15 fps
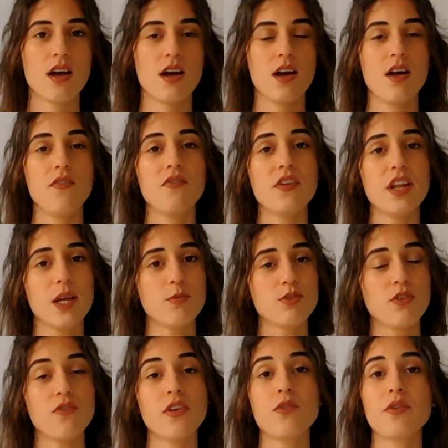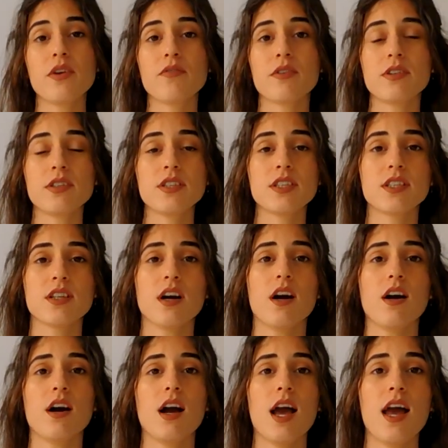The names of the rivers
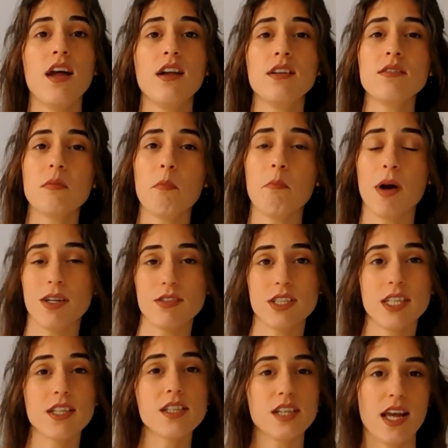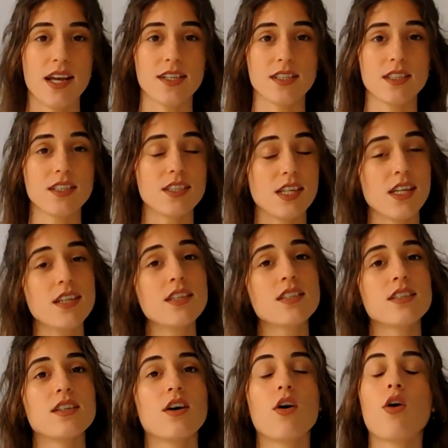and mountains and seas,
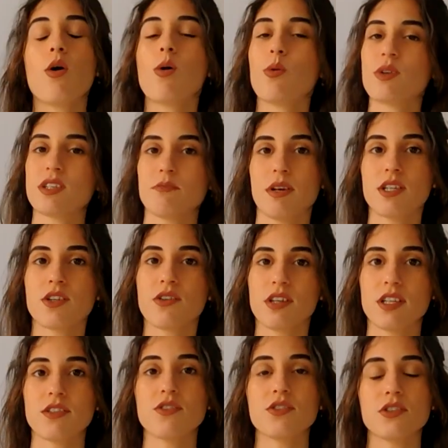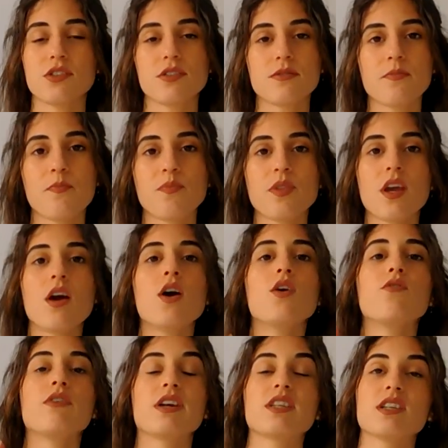always masculine too. For
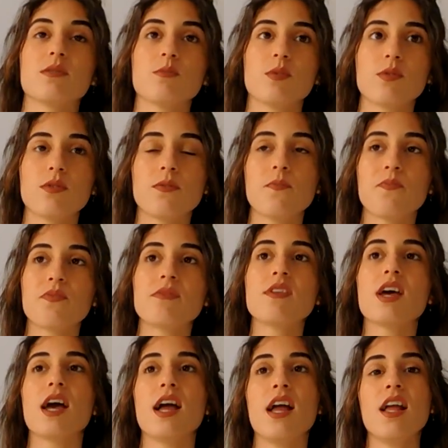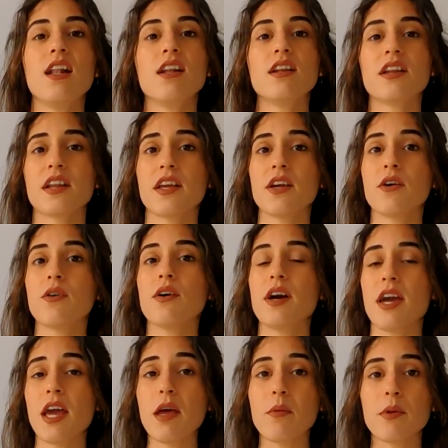example, el río
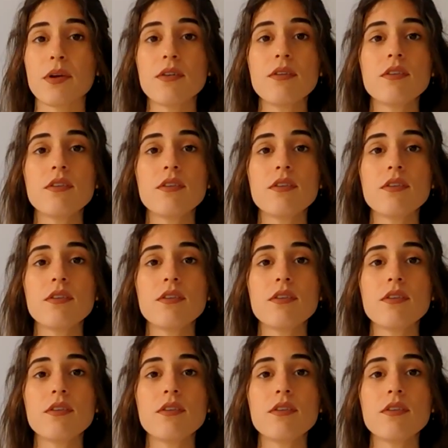Ebro,